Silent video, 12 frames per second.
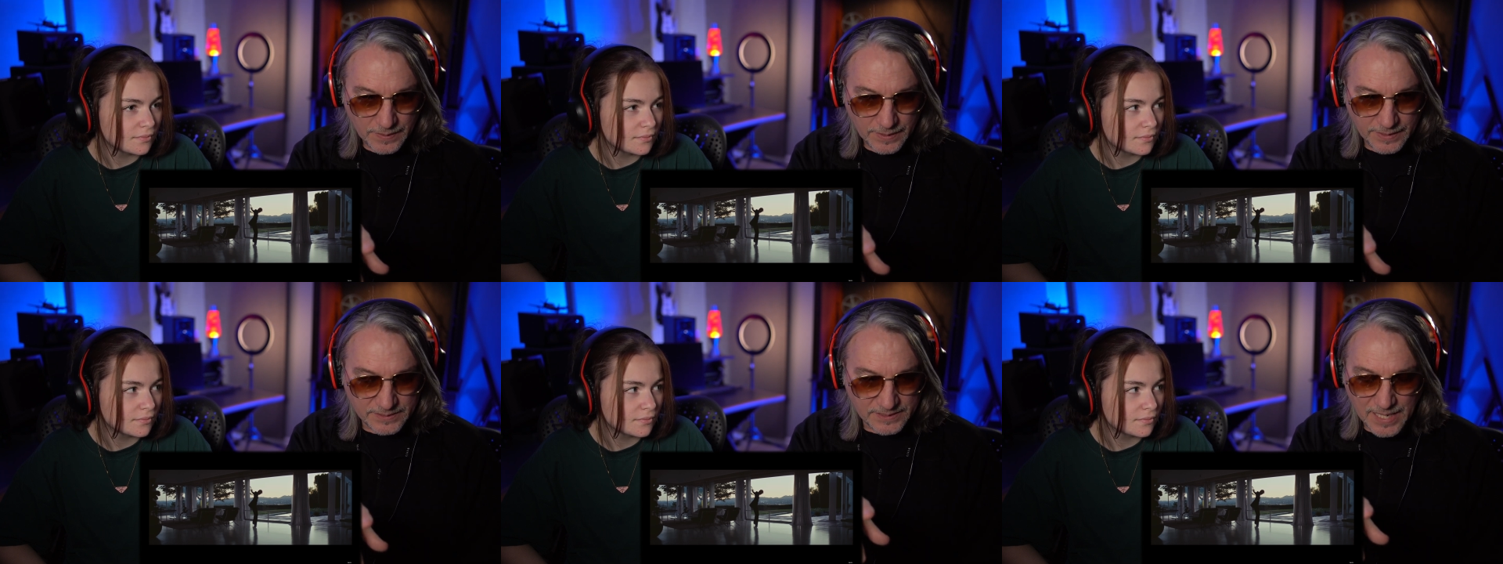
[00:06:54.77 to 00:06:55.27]

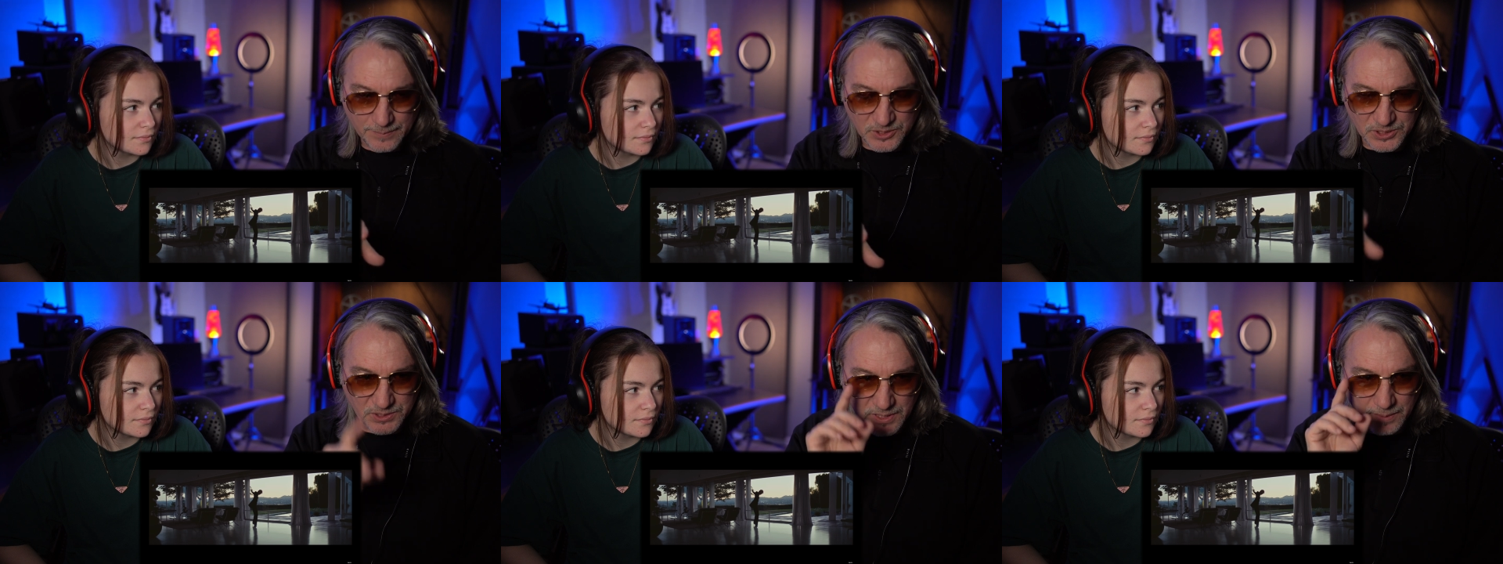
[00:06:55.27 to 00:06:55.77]
Speaker 1: his name's
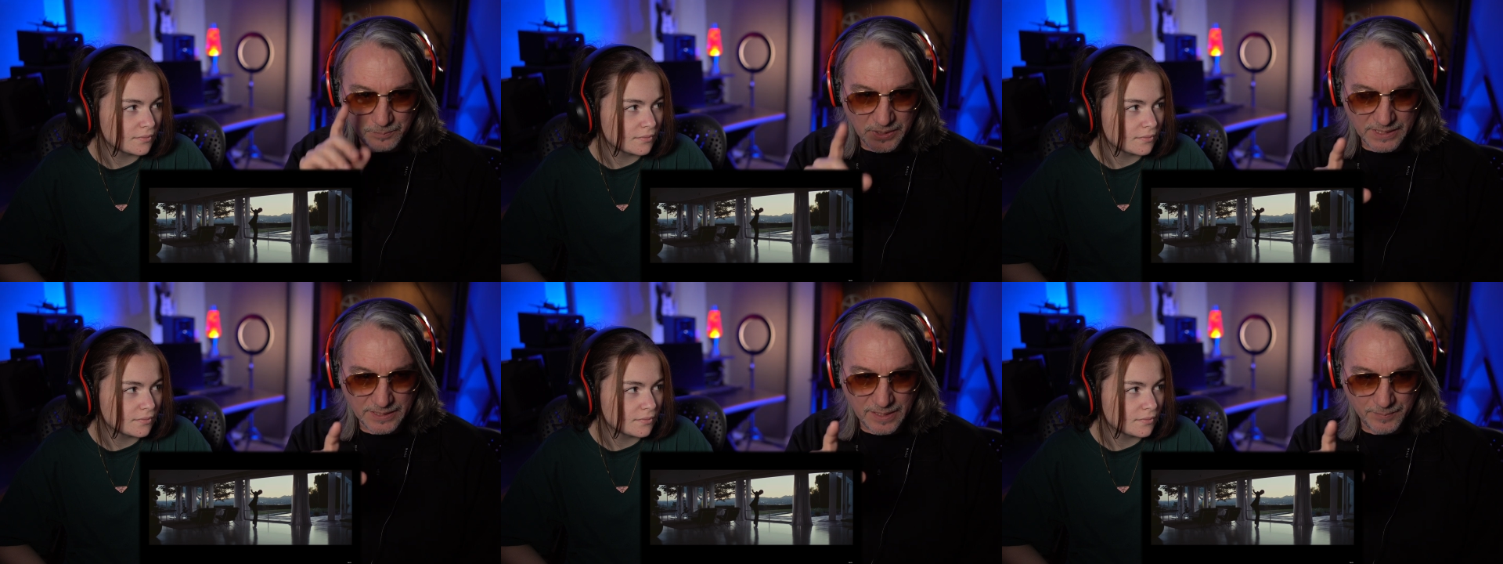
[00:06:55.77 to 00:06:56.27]
just
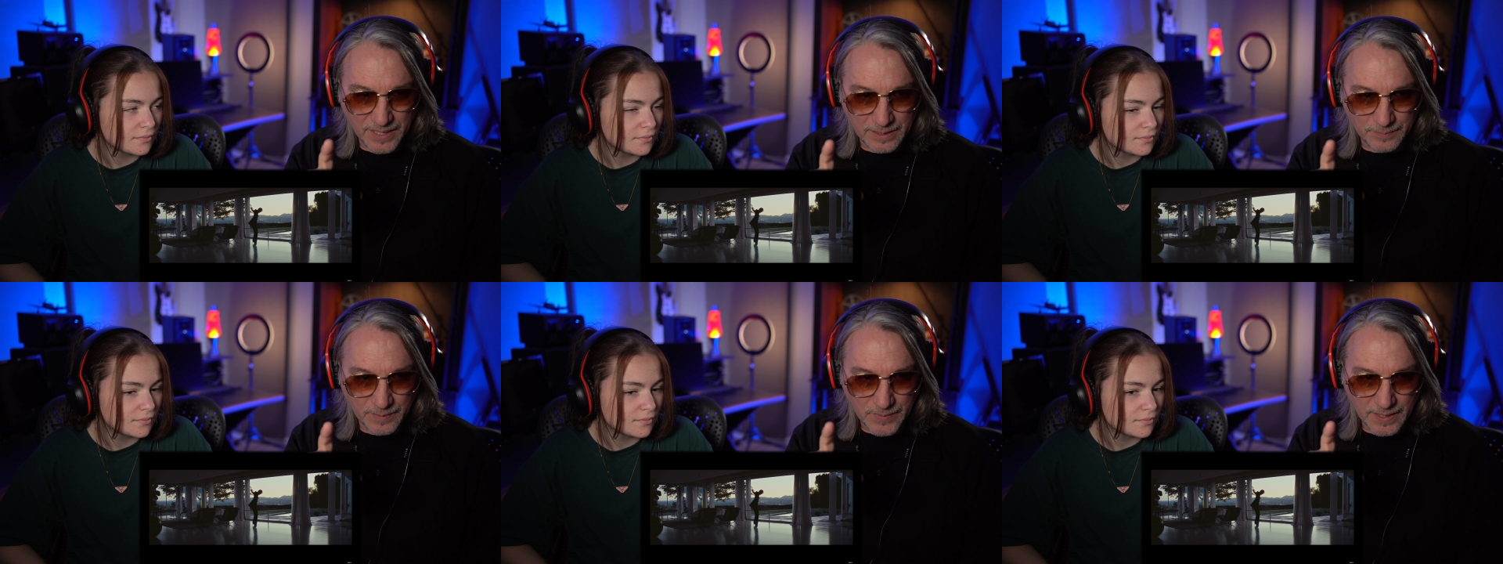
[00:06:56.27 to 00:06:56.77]
completely coming out
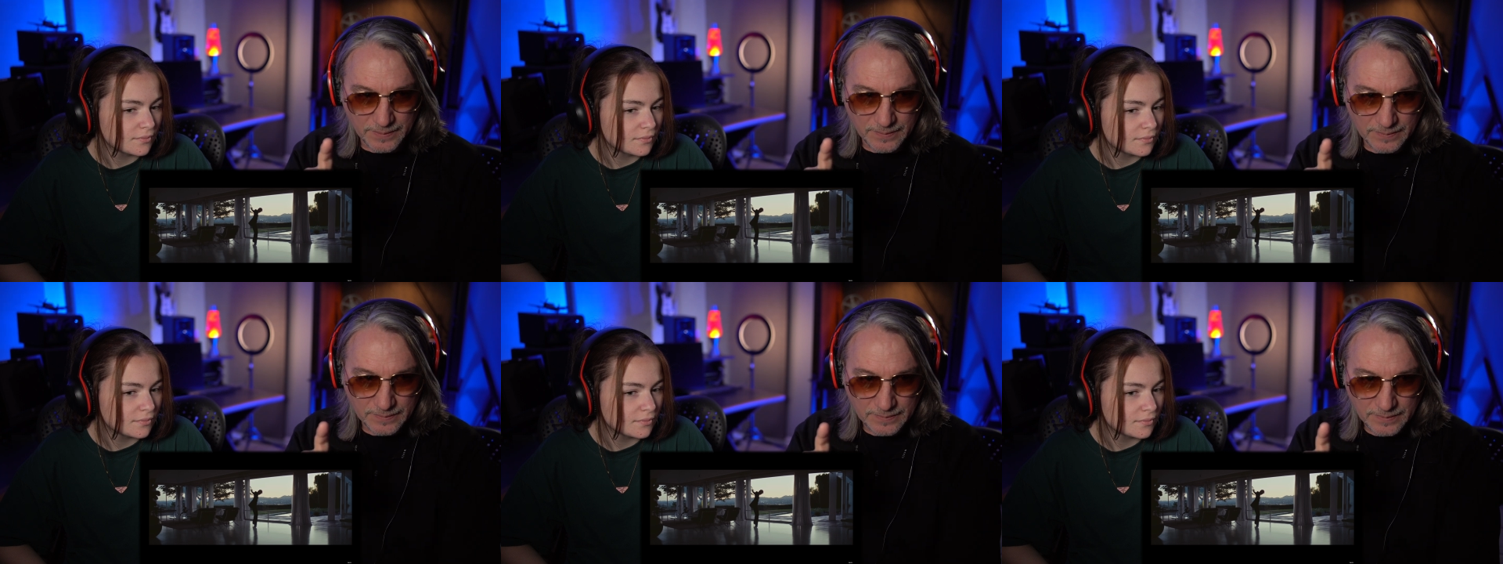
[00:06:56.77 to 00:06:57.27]
of my mind.
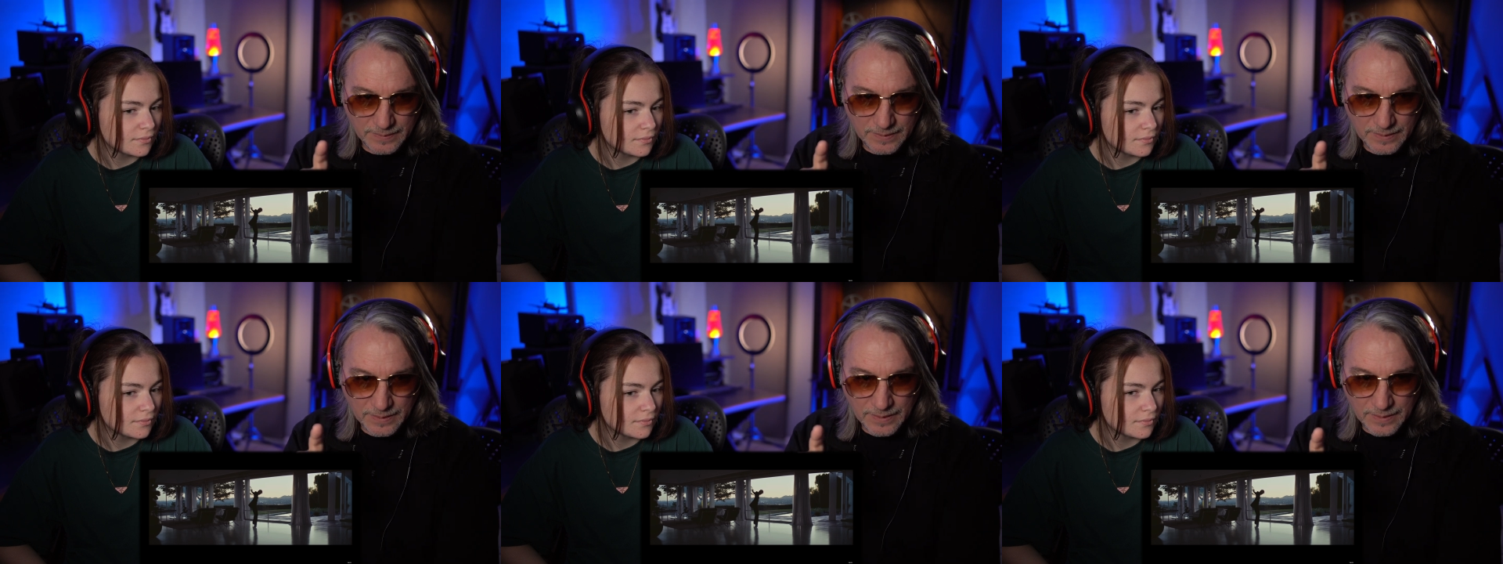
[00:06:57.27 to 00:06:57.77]
I can't.
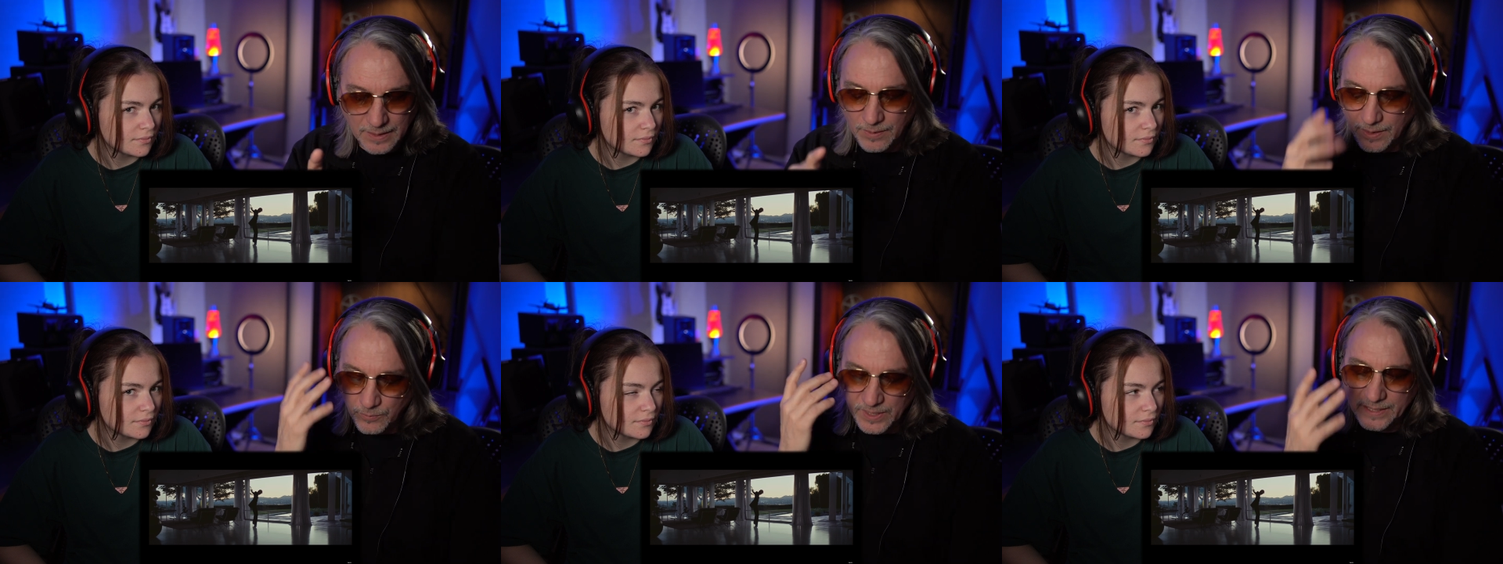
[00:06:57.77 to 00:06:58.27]

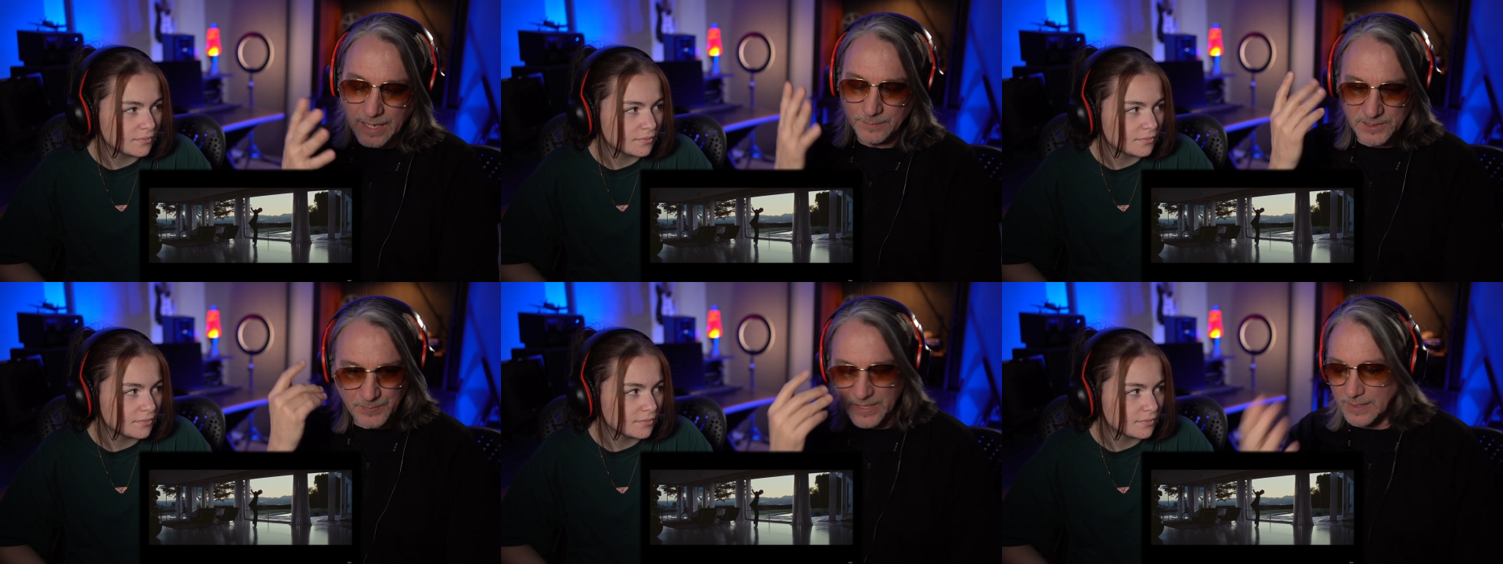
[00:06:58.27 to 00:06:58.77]
Oh, when it
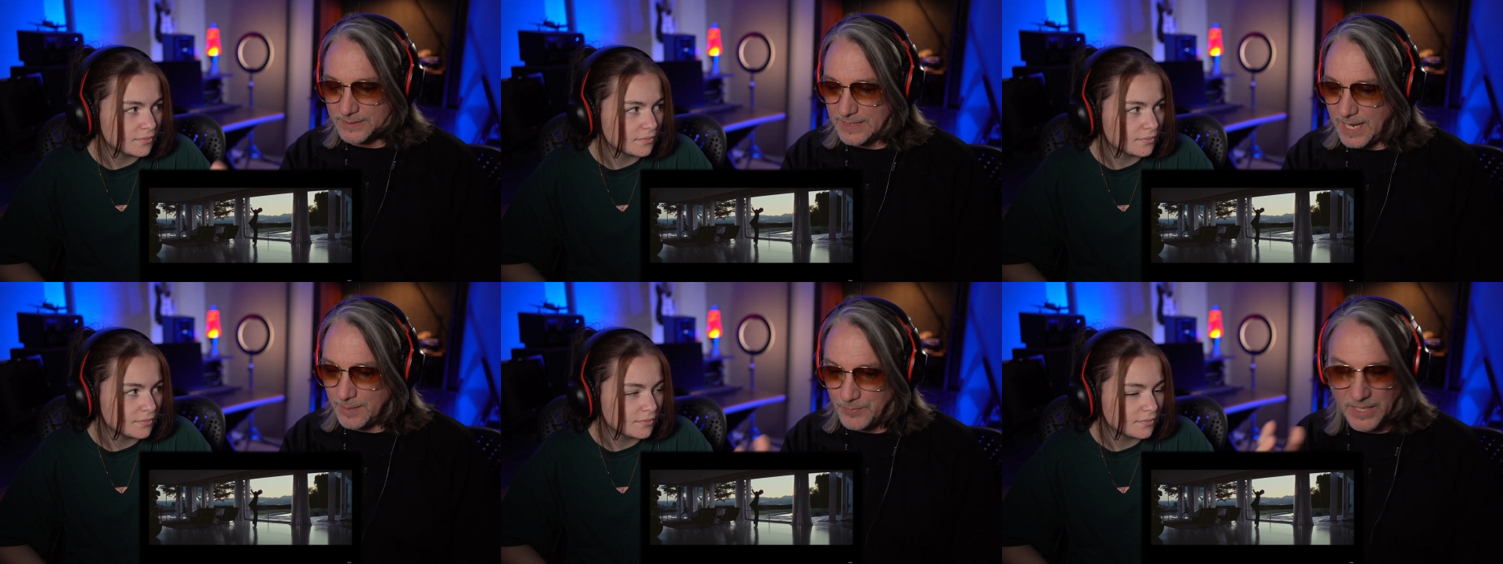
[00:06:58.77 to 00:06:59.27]
comes to me, I'll
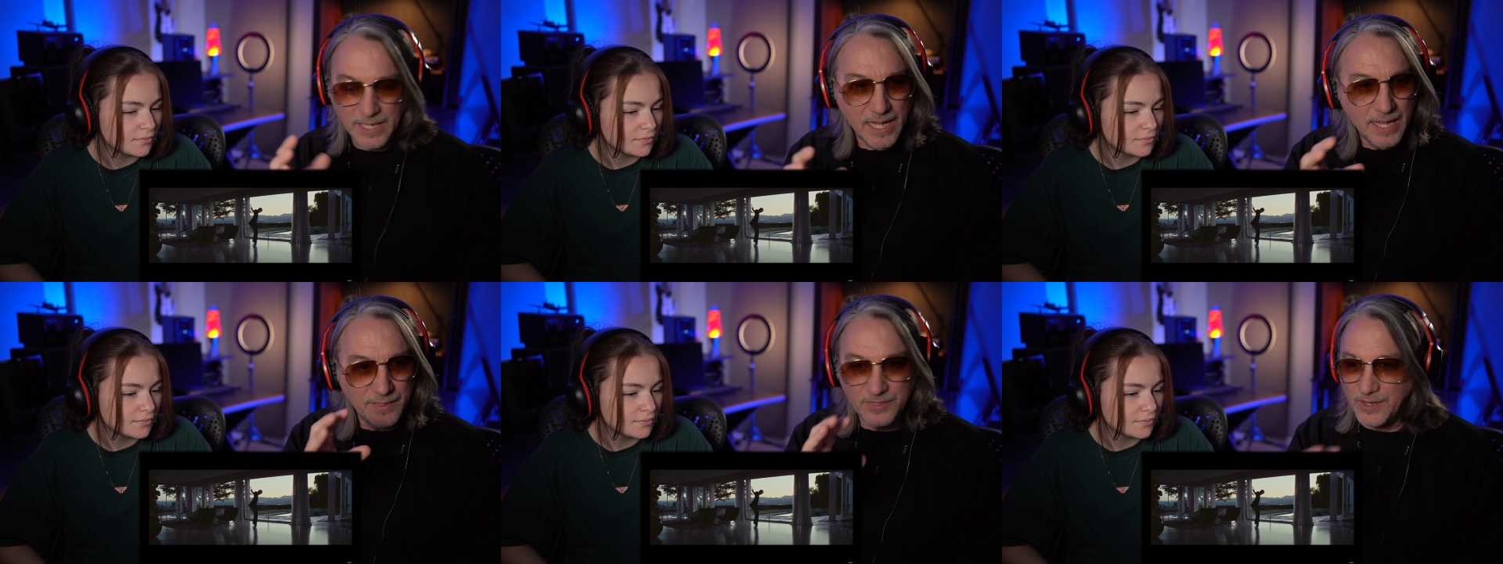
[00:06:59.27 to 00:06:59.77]
say it. But
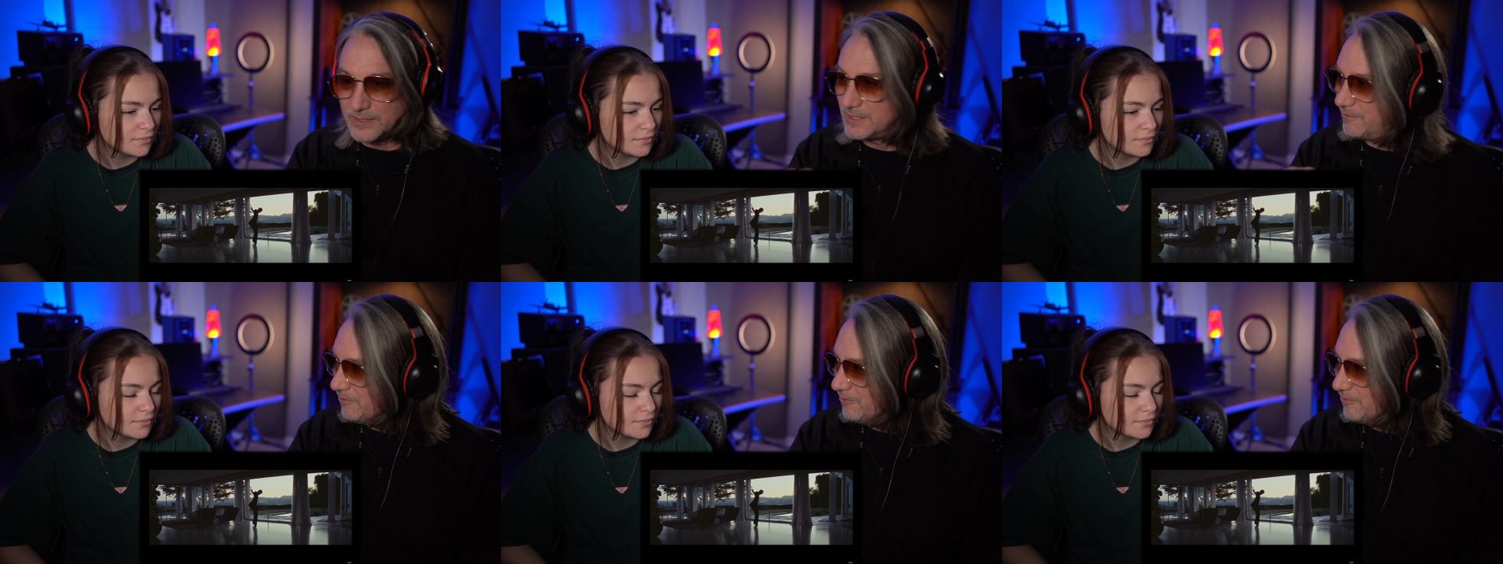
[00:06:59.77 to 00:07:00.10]
there's a